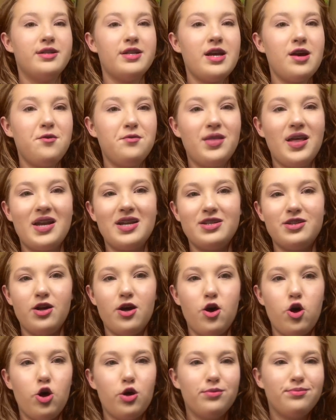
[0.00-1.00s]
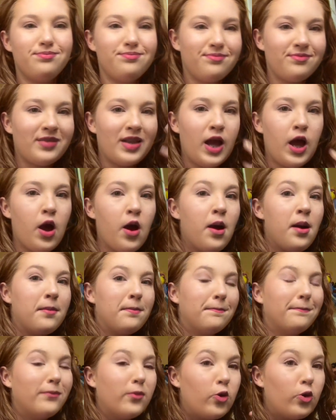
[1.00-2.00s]
so now that is all
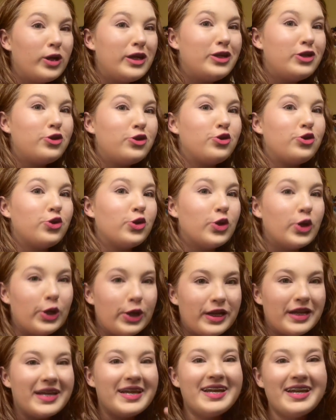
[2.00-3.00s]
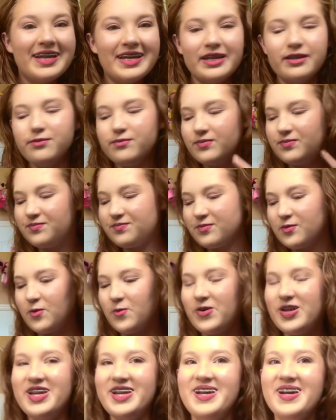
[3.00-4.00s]
moistured in,
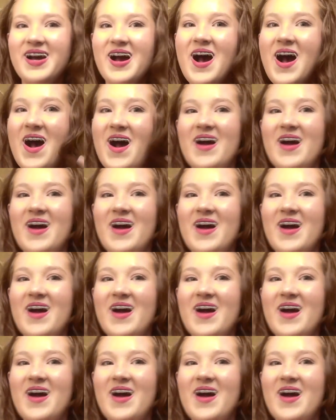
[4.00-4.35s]
we